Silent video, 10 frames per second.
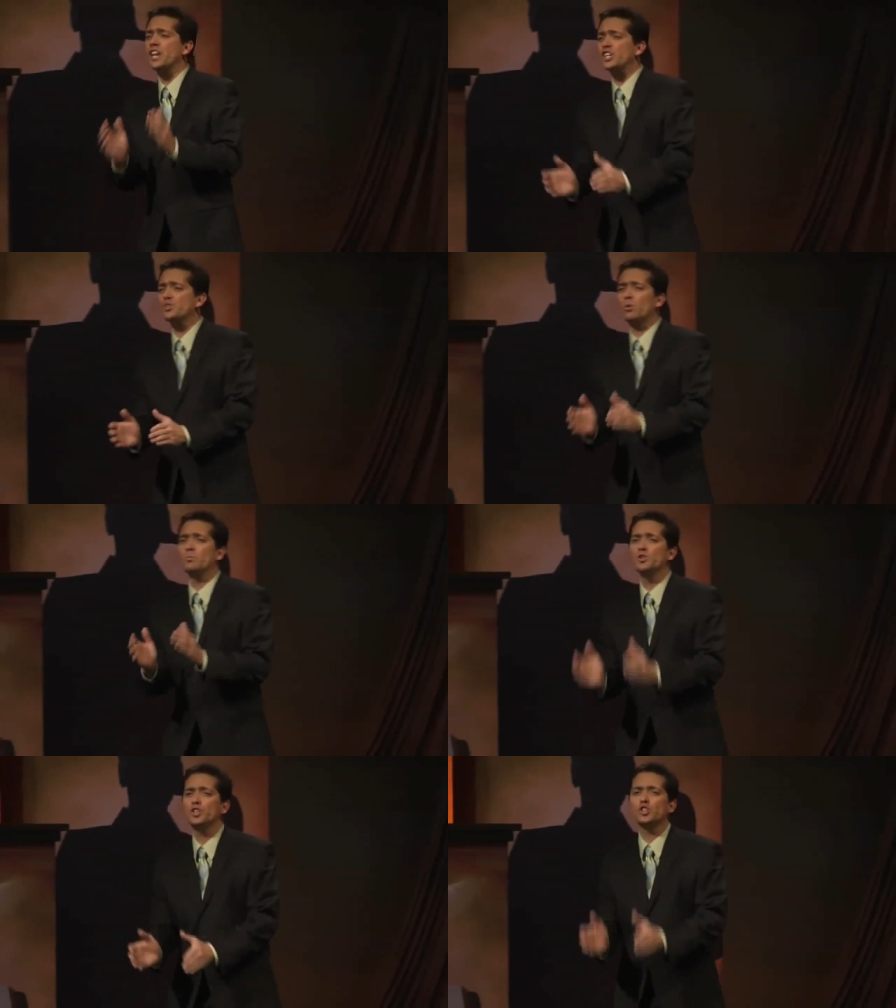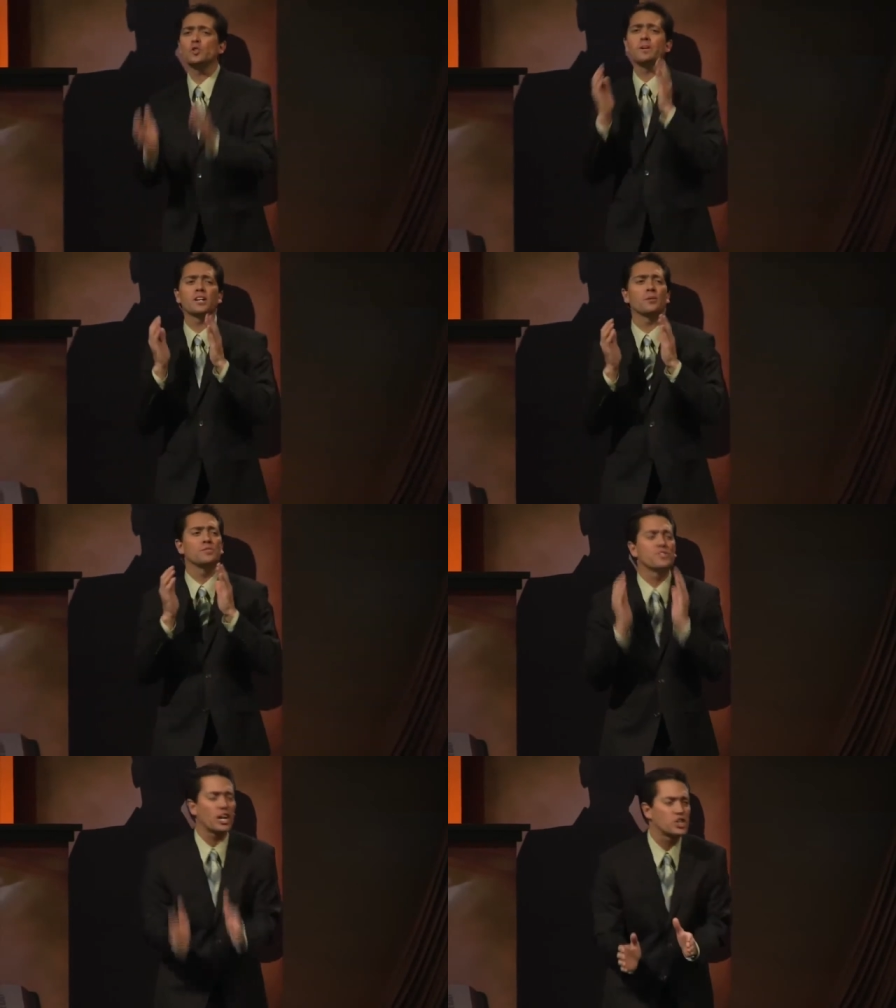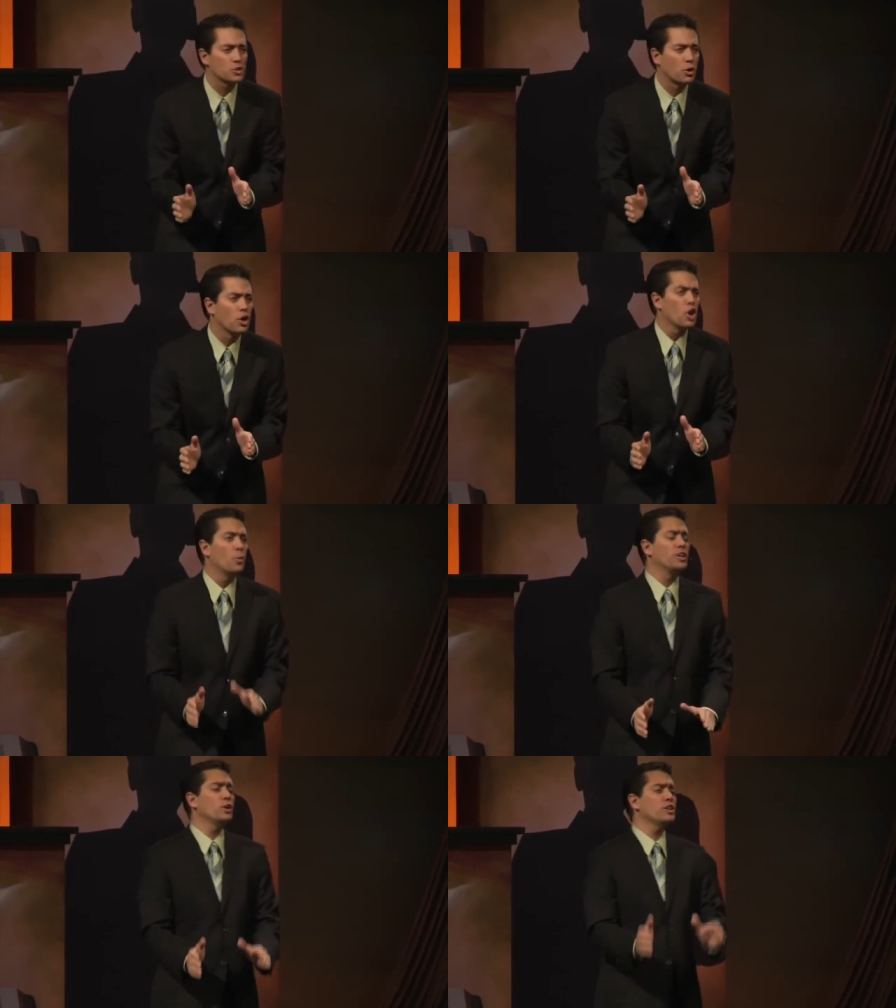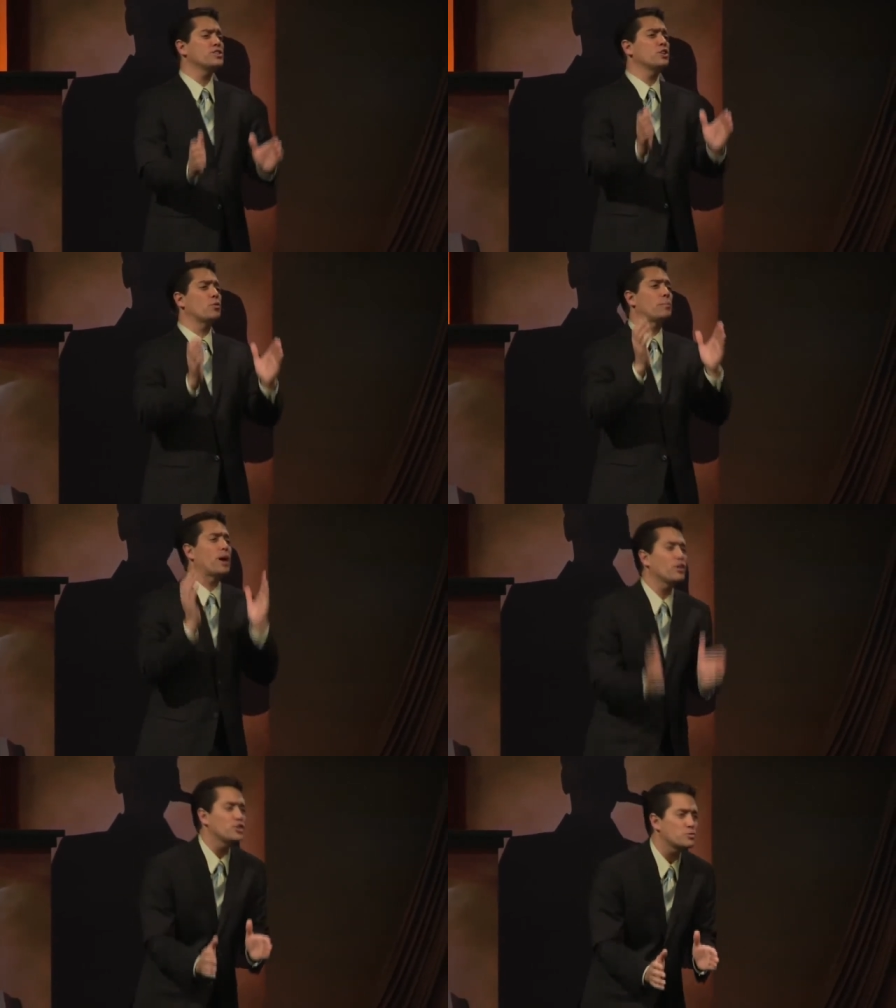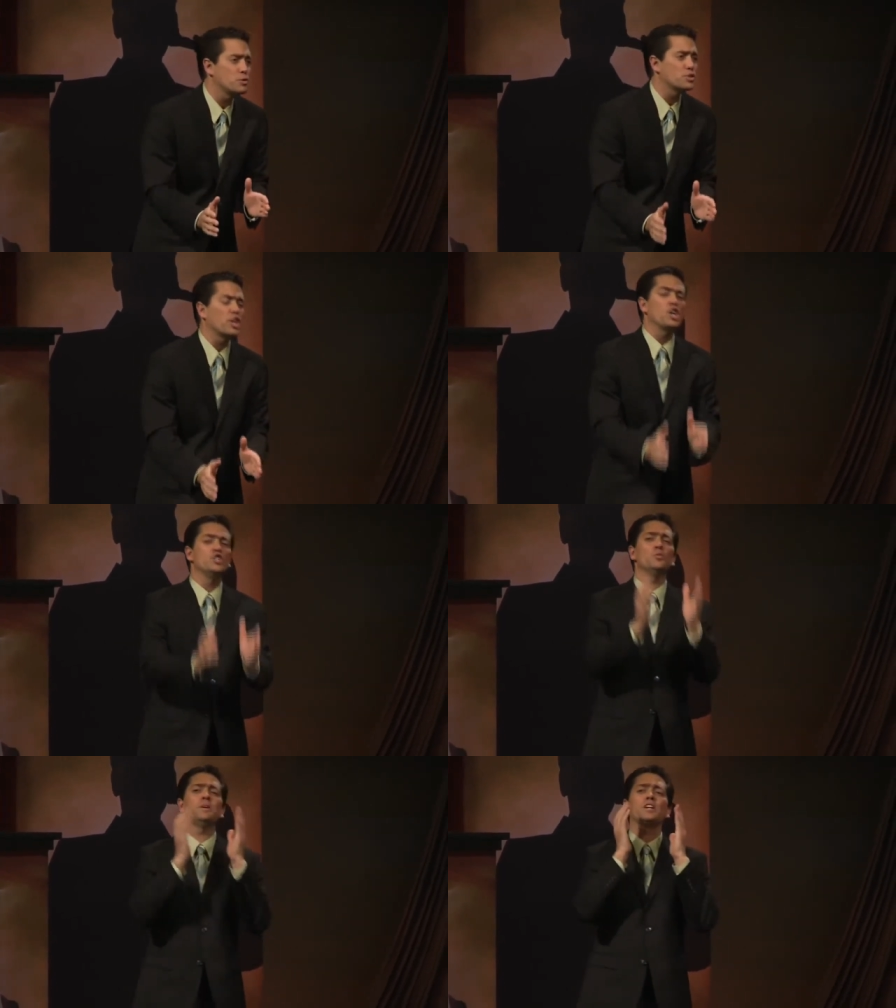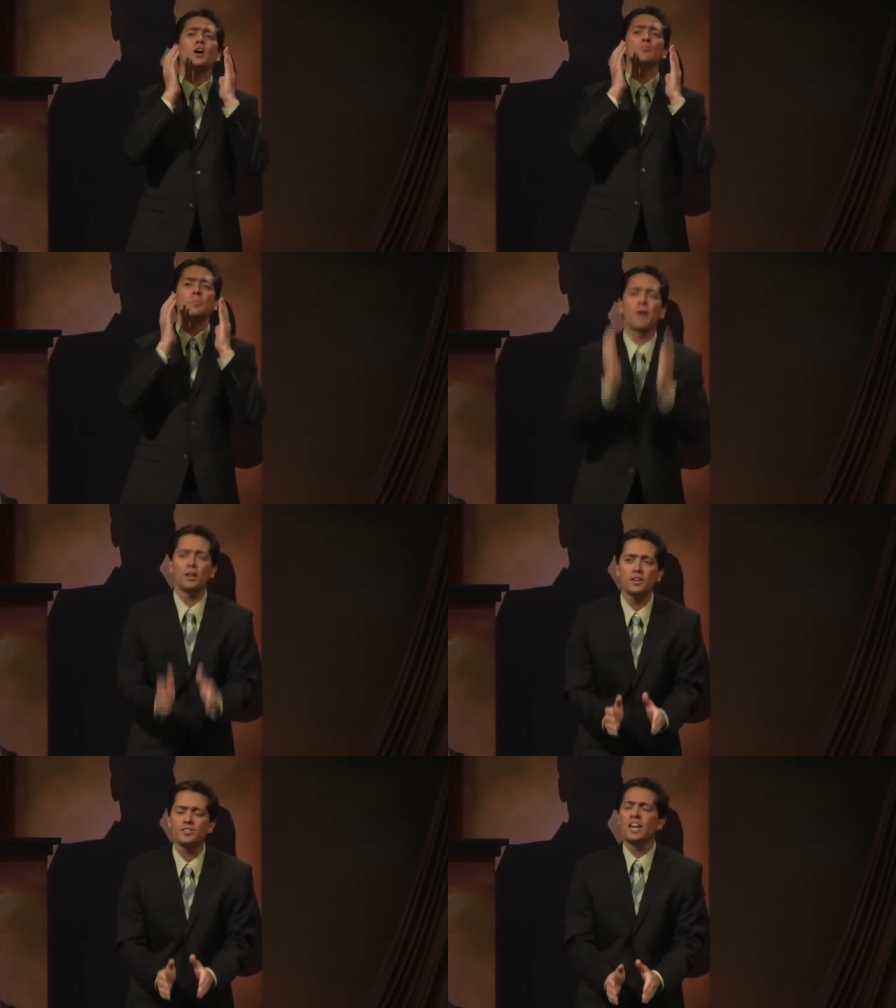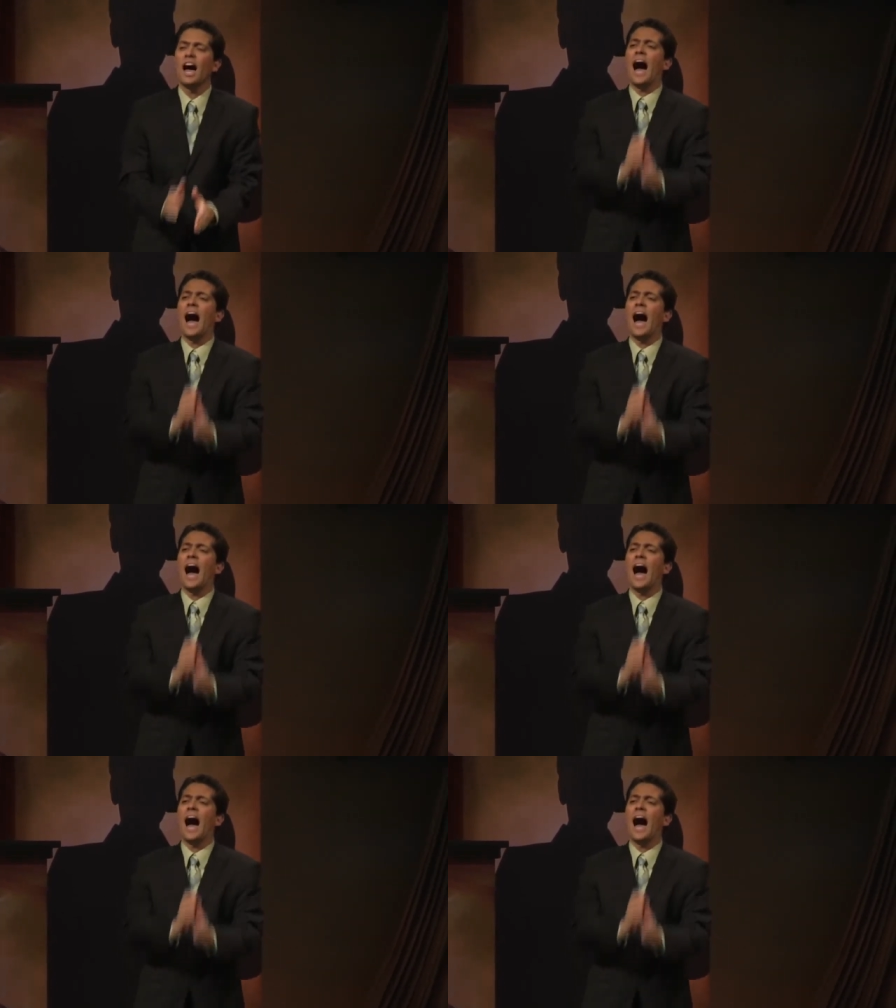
sexual music, you become sexual. When you listen to rebellious music, you become rebellious.